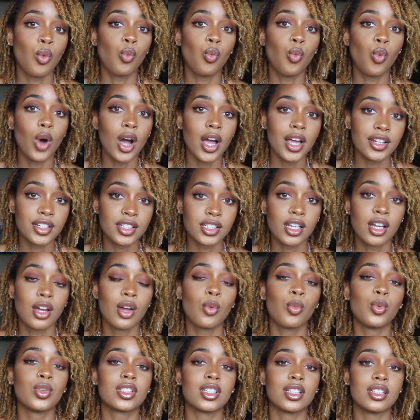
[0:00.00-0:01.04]
what
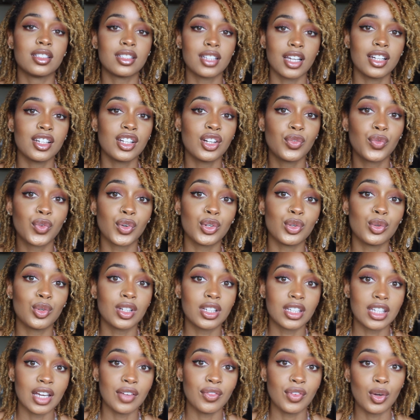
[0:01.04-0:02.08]
was intended for you to
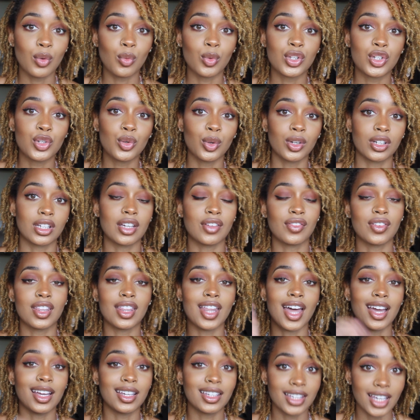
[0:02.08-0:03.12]
give it when you were given
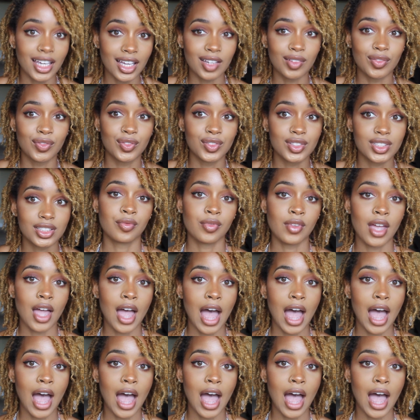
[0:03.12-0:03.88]
that gift.